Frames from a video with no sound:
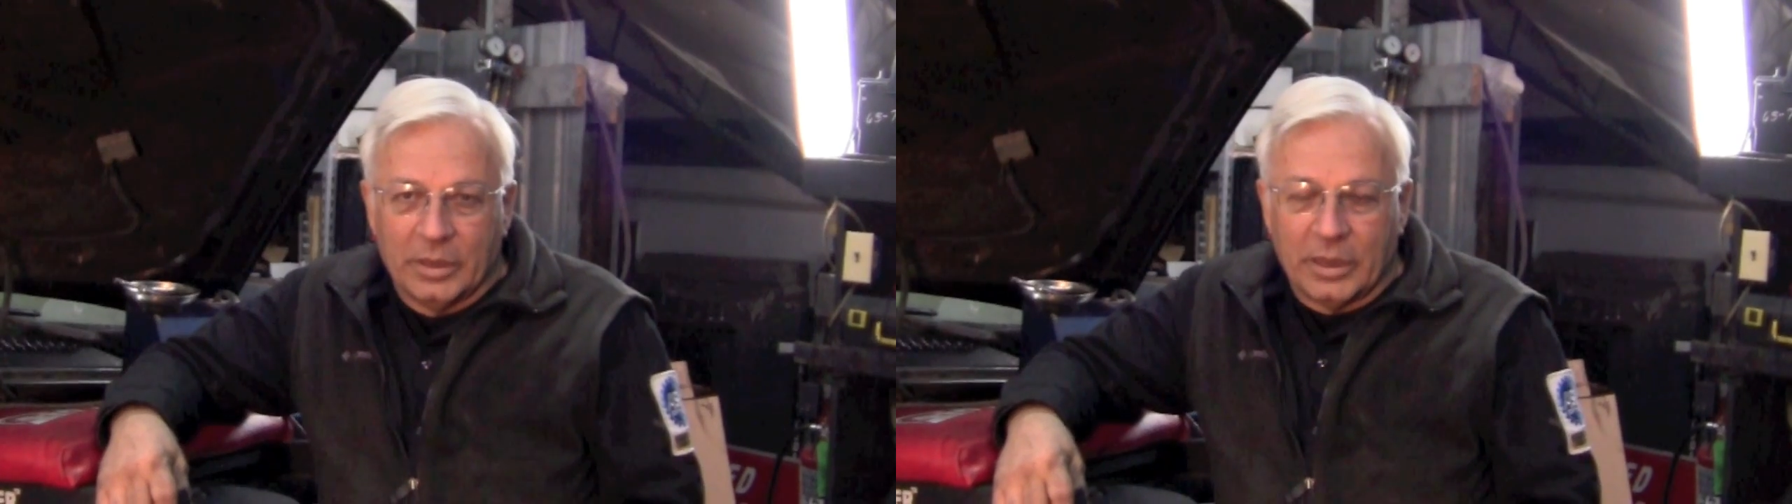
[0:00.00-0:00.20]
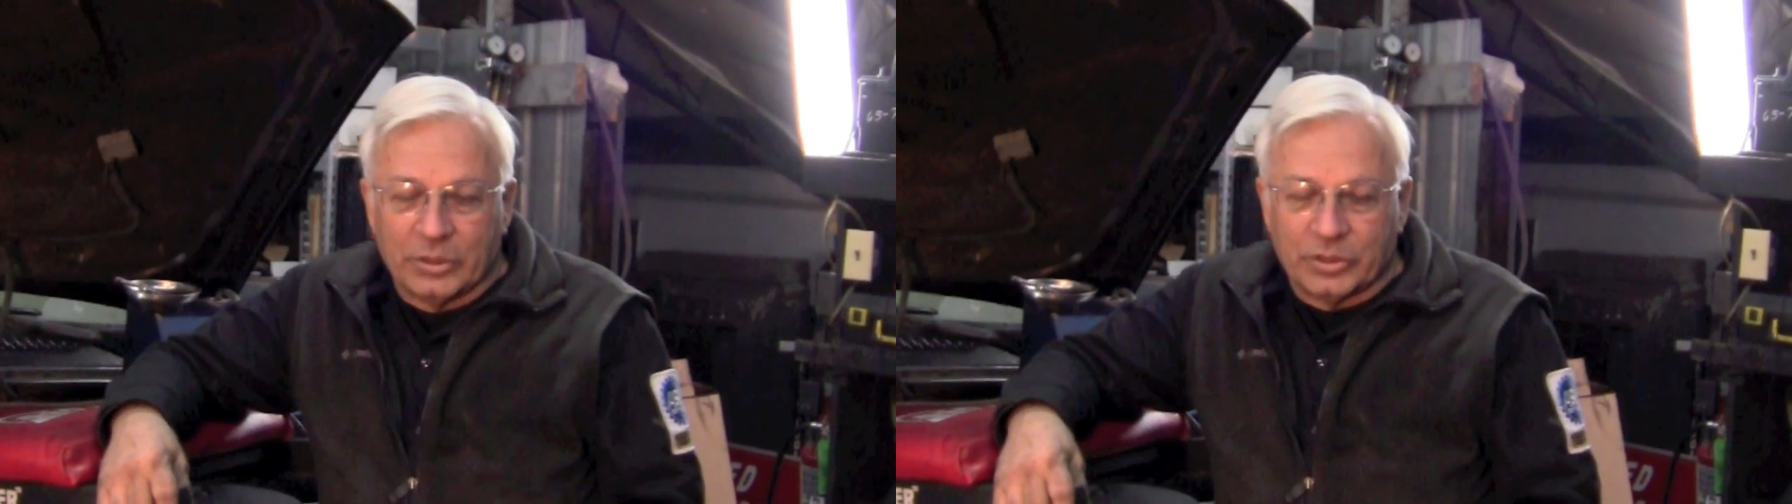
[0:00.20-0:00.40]

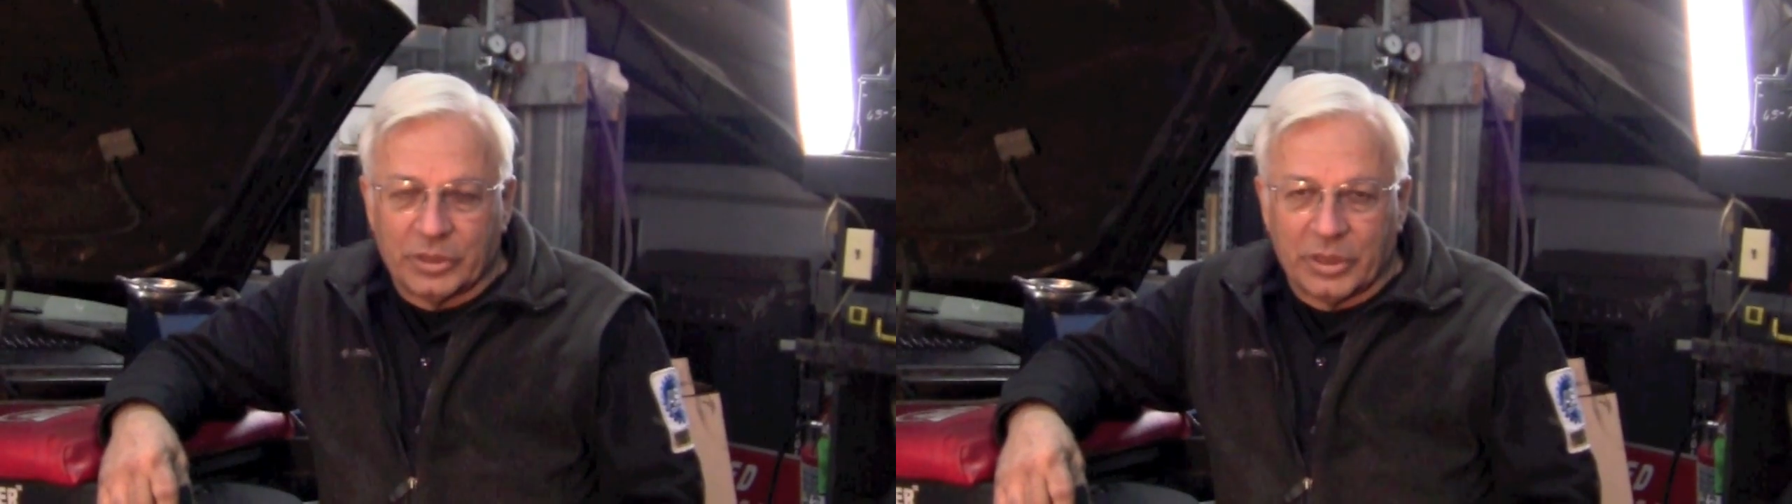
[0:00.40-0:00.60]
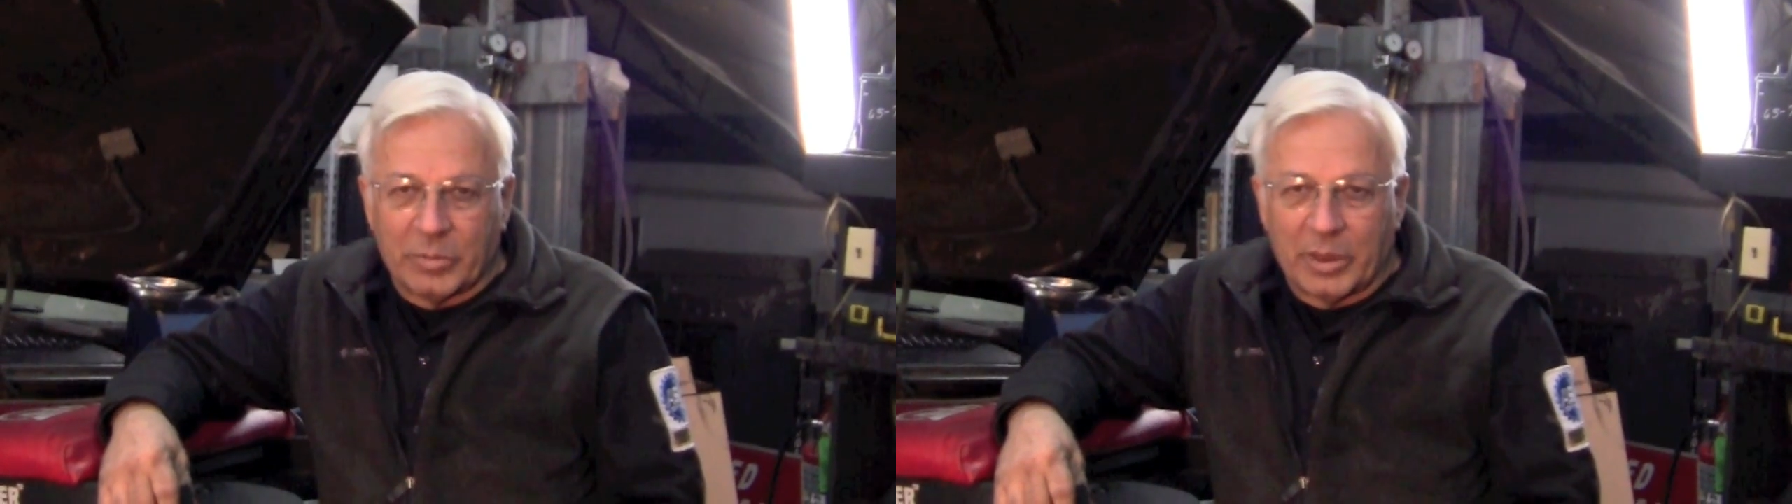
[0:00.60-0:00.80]
Now, as you
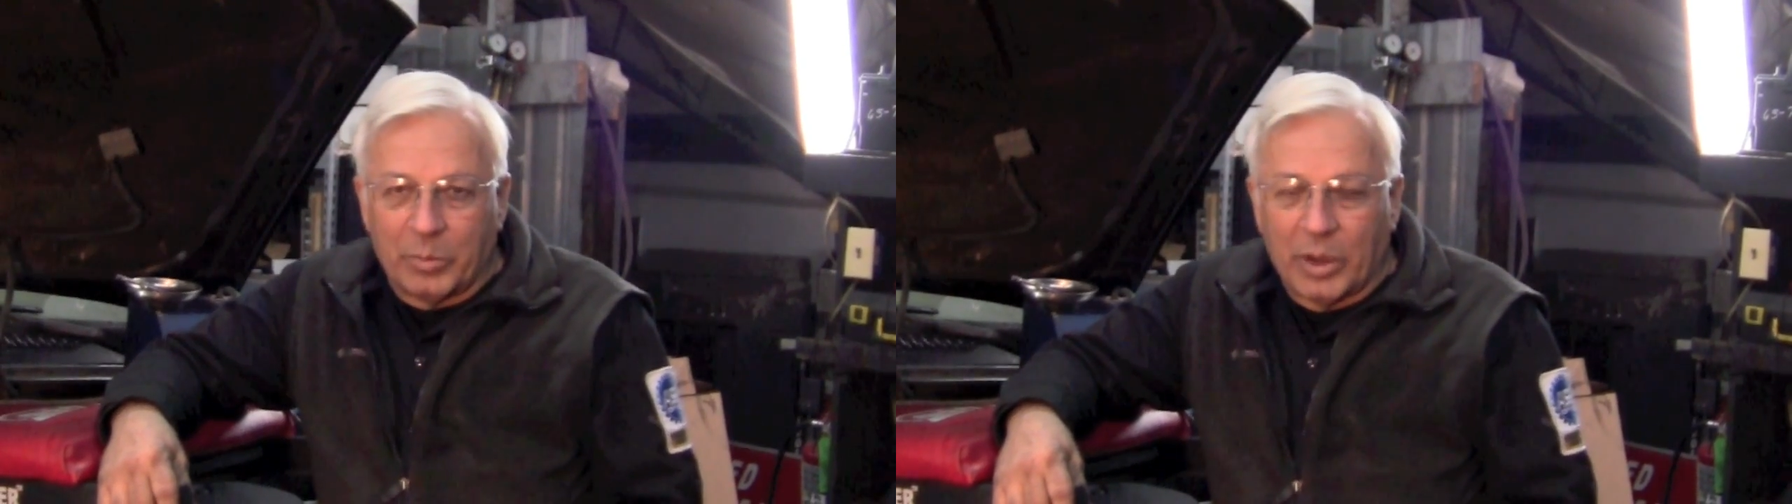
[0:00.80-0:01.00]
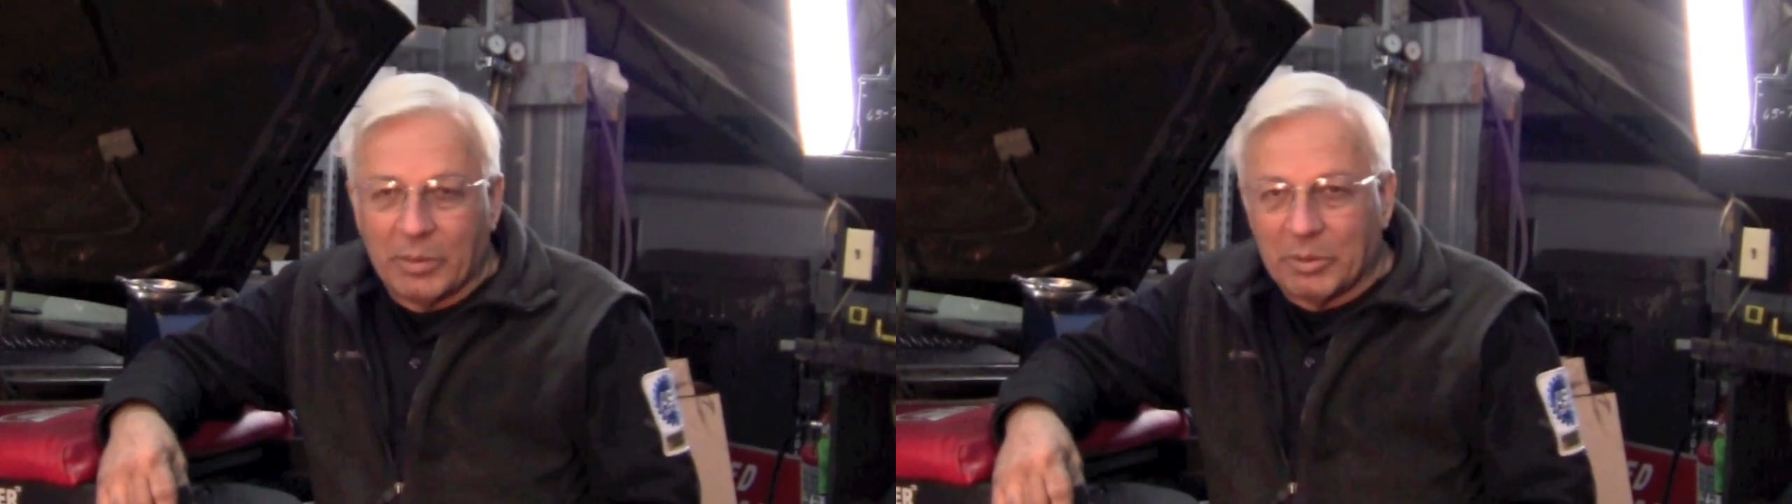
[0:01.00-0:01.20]
think about
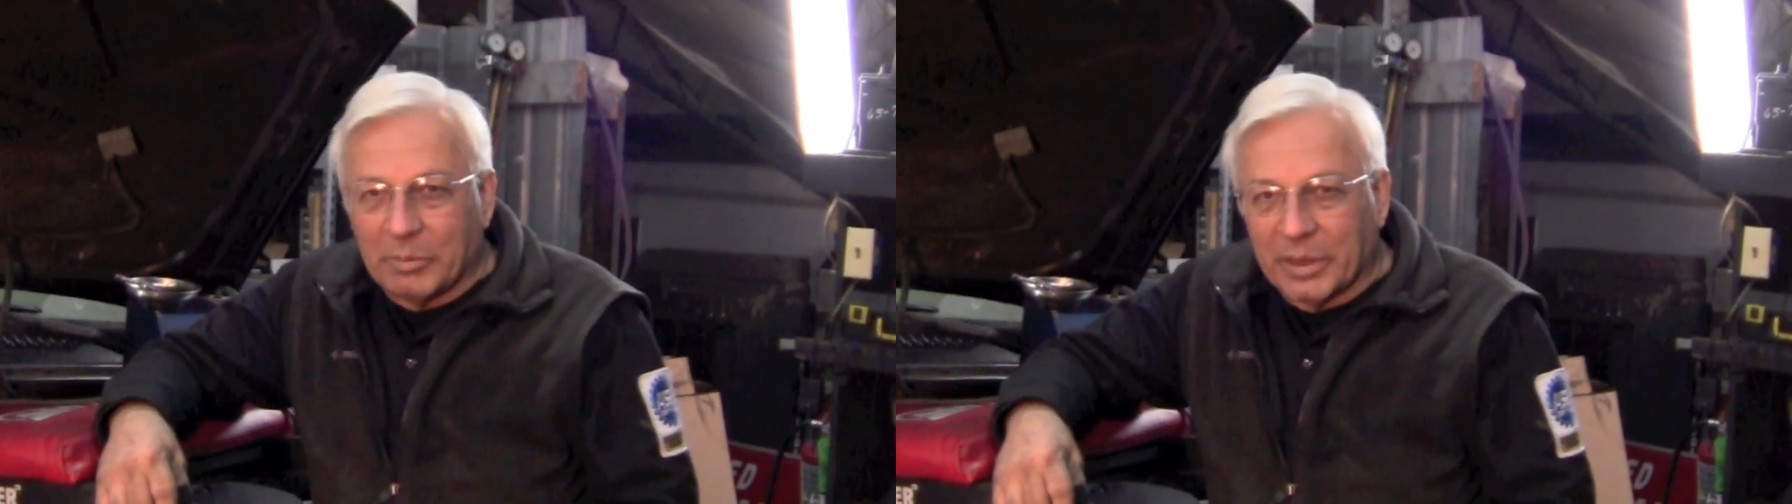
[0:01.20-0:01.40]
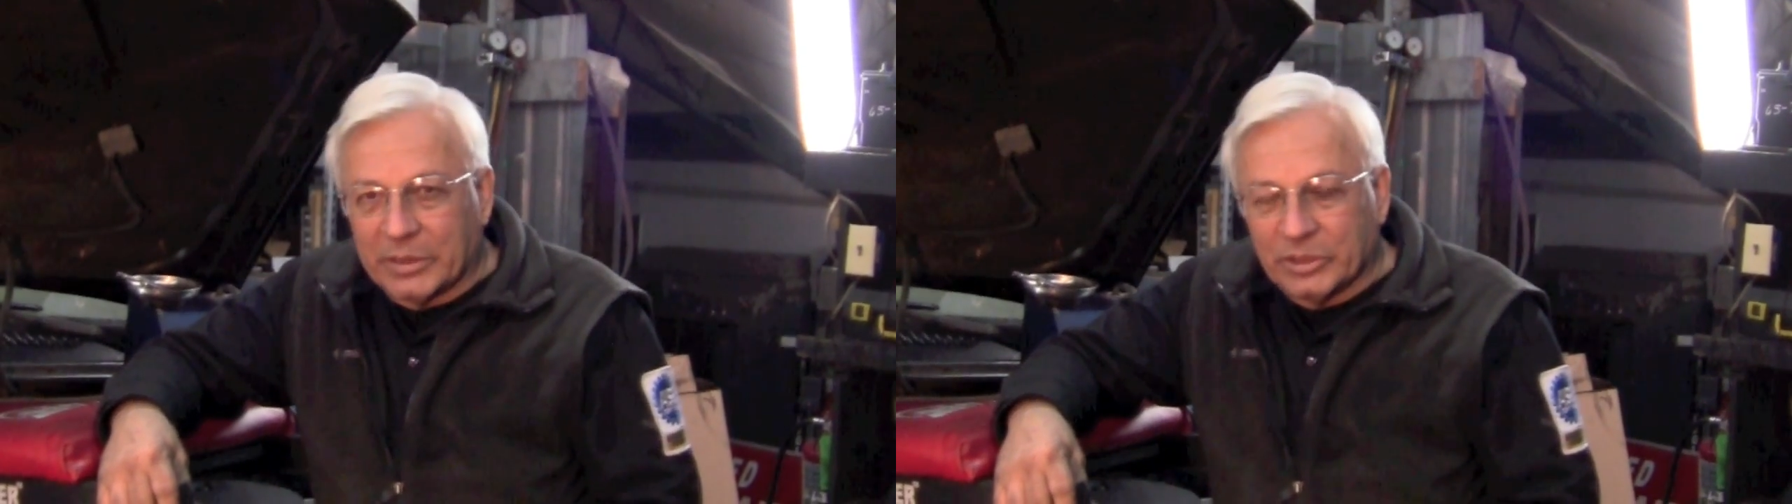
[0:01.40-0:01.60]
a
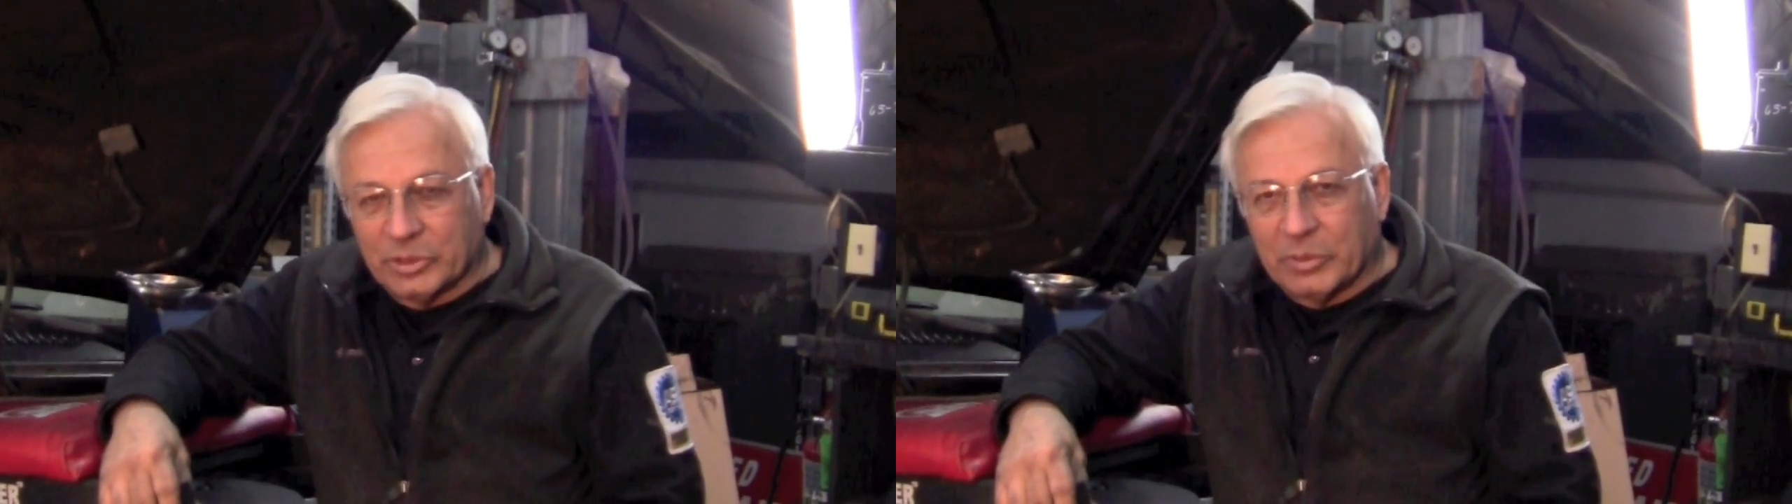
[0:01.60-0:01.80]
problem like this,